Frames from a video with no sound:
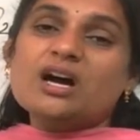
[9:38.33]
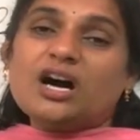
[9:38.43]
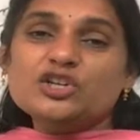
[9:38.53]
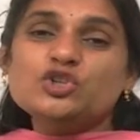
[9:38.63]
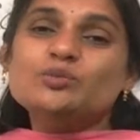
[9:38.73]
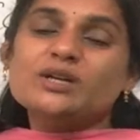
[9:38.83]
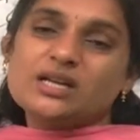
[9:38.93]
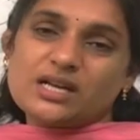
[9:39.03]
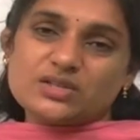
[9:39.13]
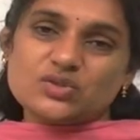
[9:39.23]
a human
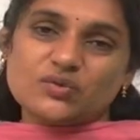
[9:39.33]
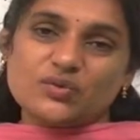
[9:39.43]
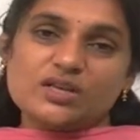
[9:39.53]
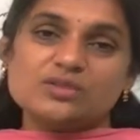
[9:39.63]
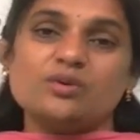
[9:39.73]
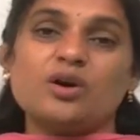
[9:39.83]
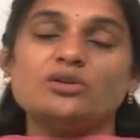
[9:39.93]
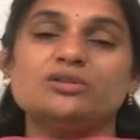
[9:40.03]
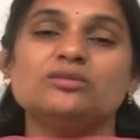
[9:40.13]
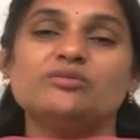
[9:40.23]
has to face
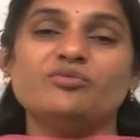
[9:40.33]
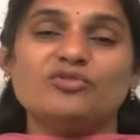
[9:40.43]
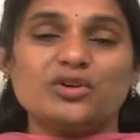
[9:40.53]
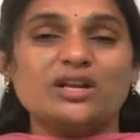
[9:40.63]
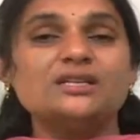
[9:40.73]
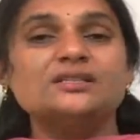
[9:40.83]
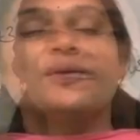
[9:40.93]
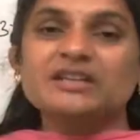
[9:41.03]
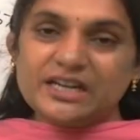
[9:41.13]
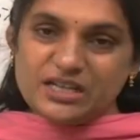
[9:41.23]
out for his
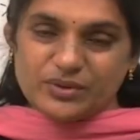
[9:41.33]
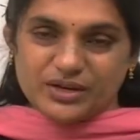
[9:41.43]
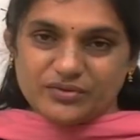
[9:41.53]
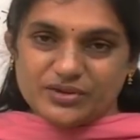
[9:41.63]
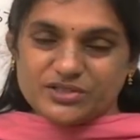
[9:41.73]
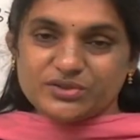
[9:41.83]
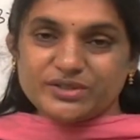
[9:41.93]
greedy benefits.